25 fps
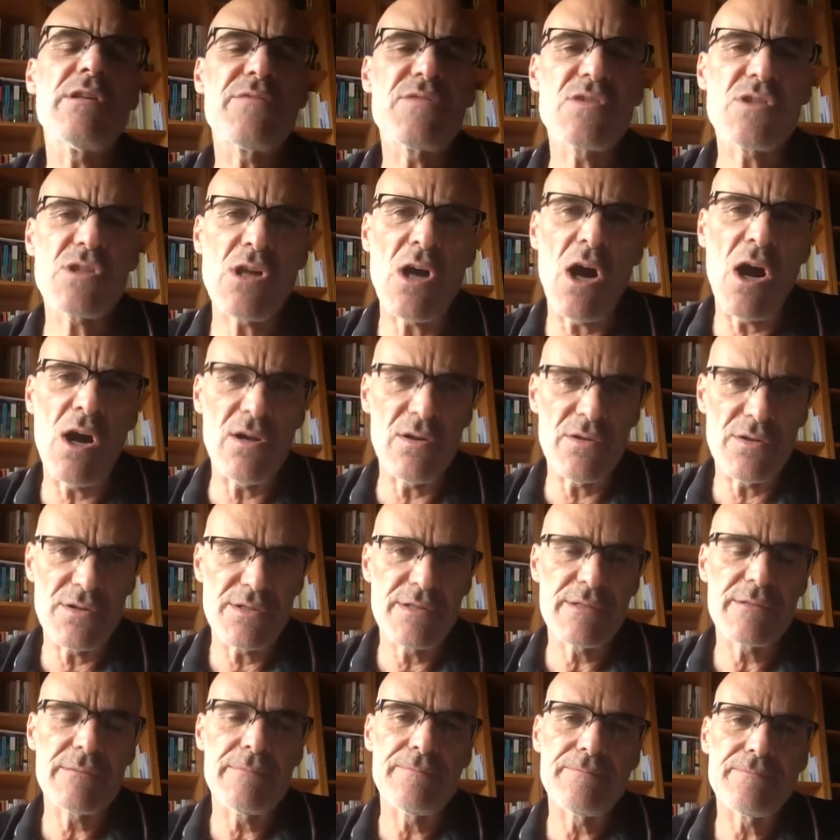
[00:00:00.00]
of
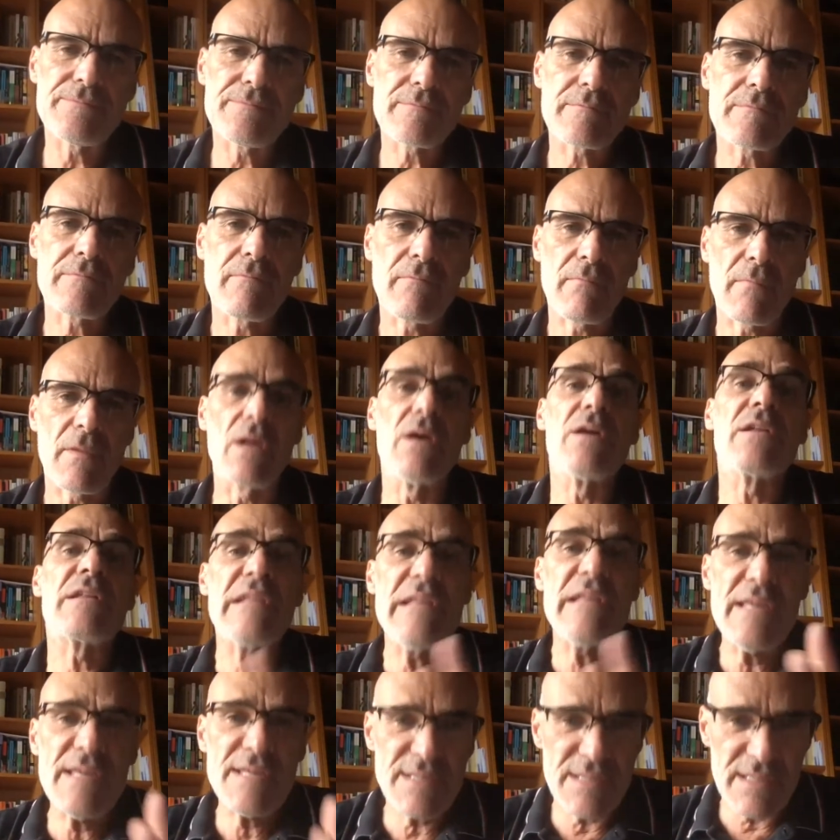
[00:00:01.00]
scholars, at
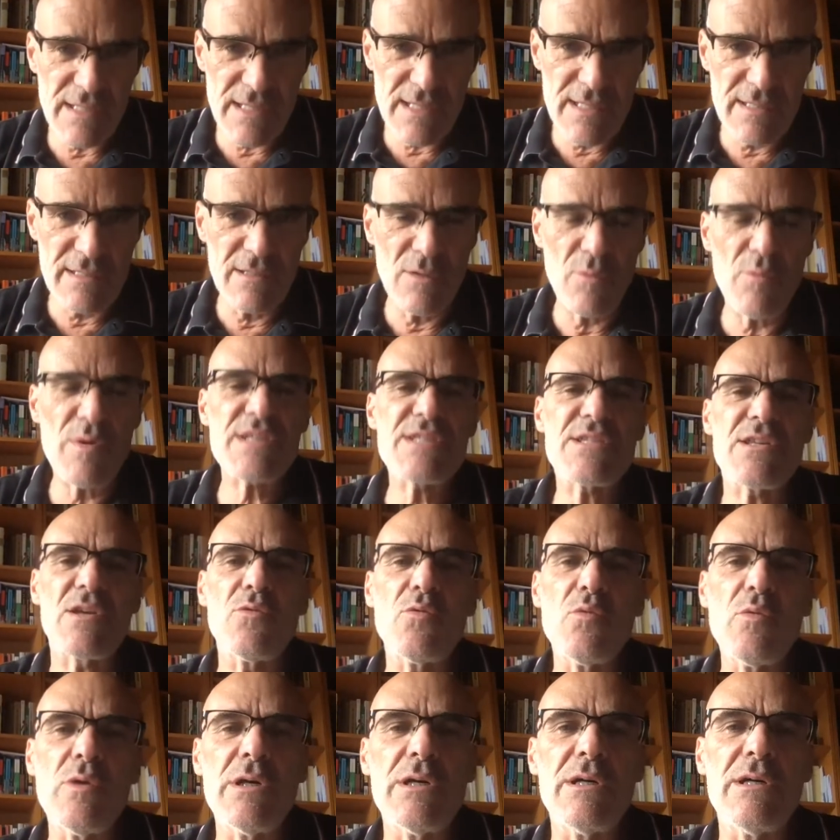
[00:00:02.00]
least in the Western
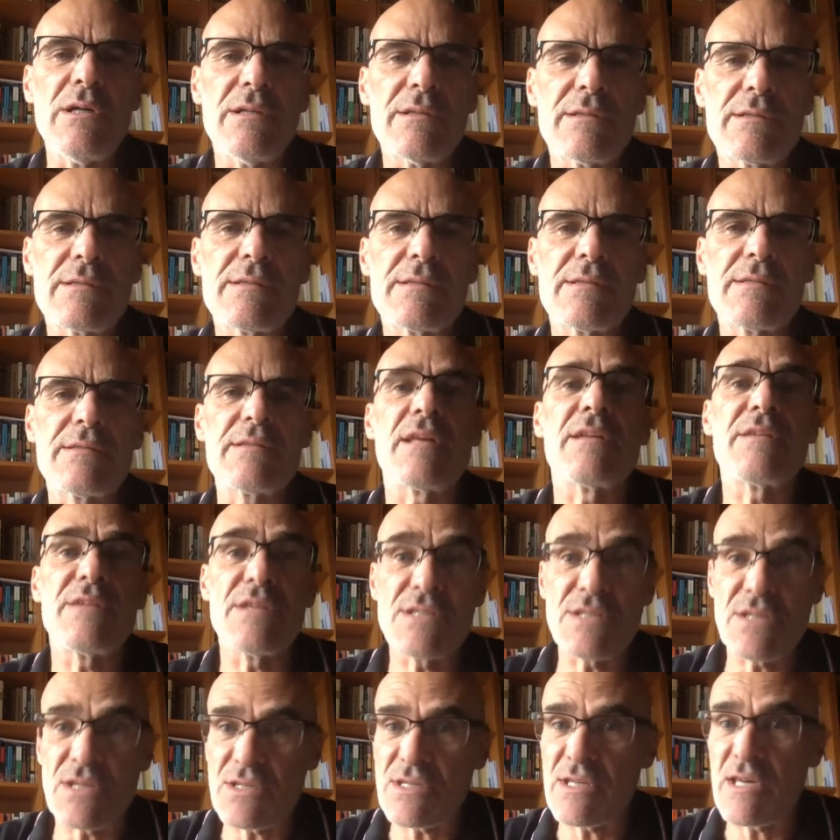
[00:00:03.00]
world, that
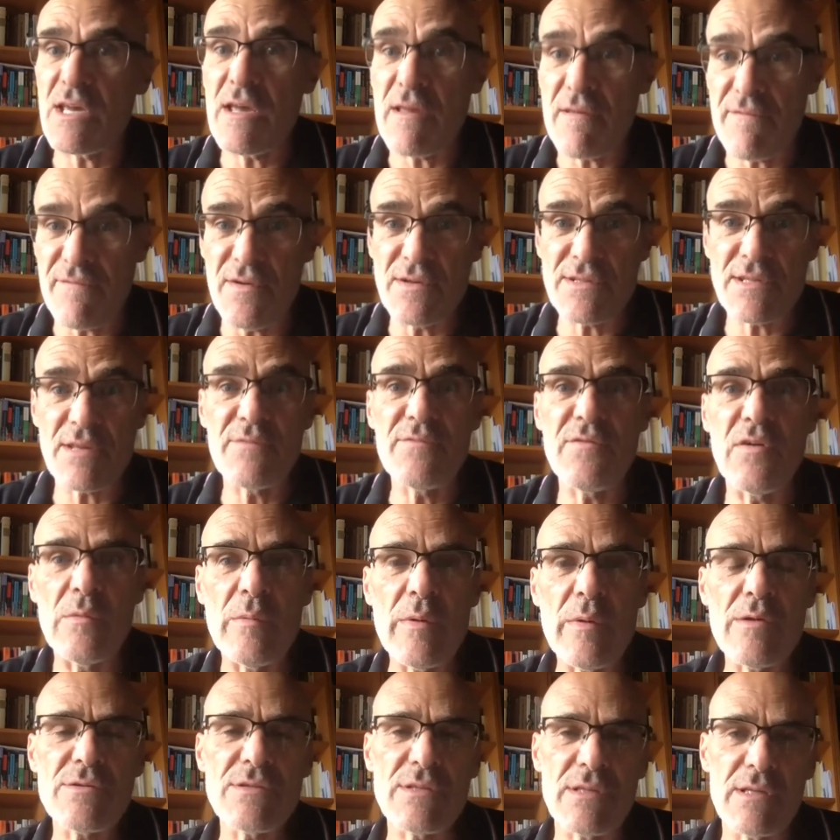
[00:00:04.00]
is to say, first and
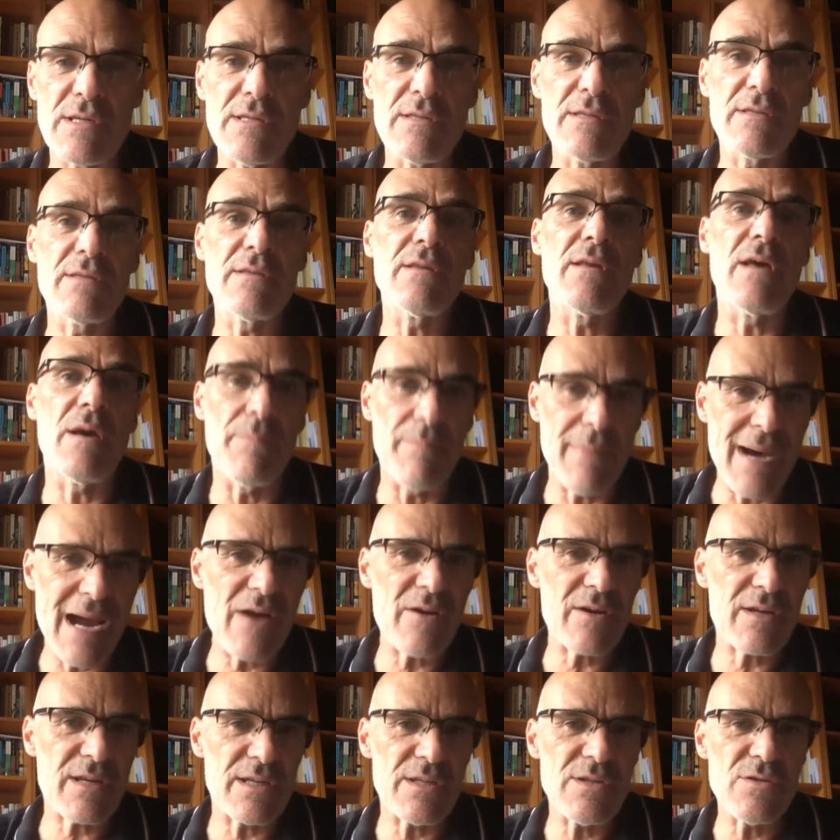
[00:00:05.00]
foremost in
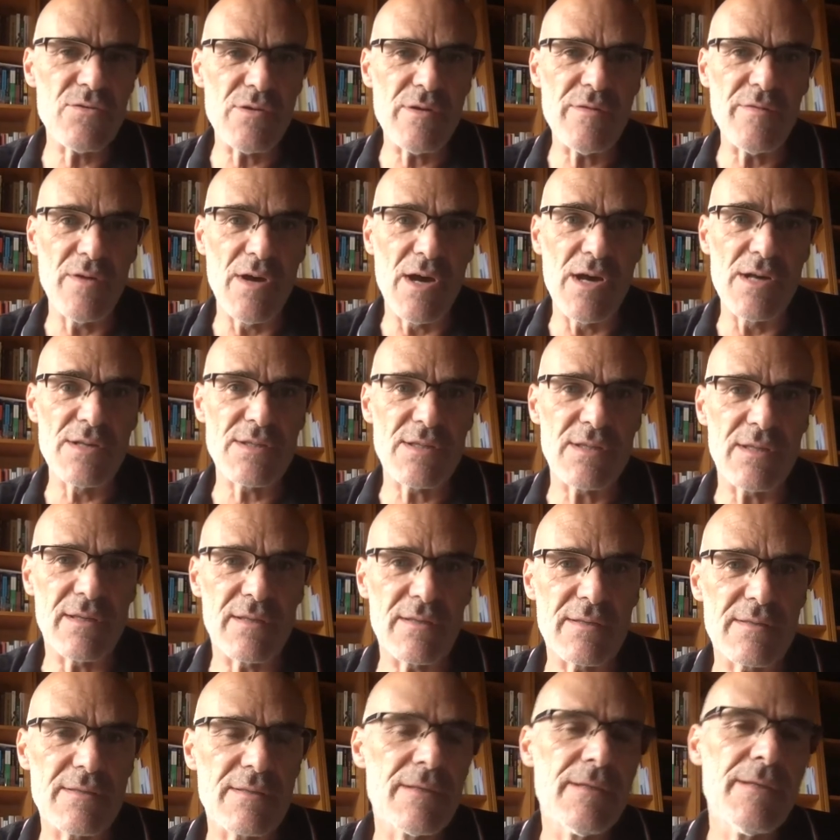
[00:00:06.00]
American
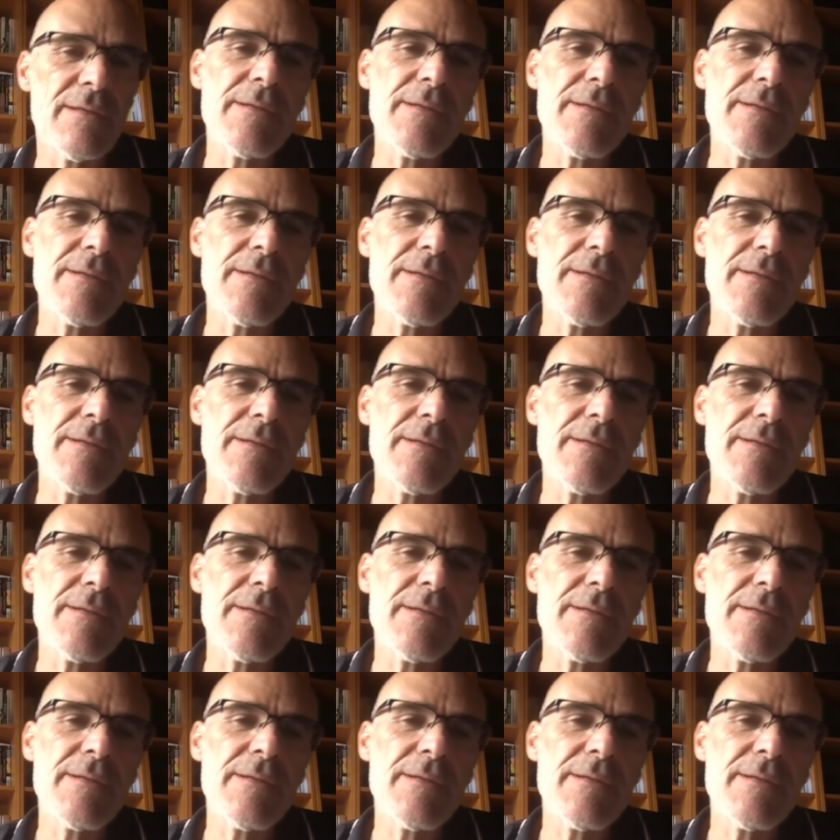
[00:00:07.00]
universities.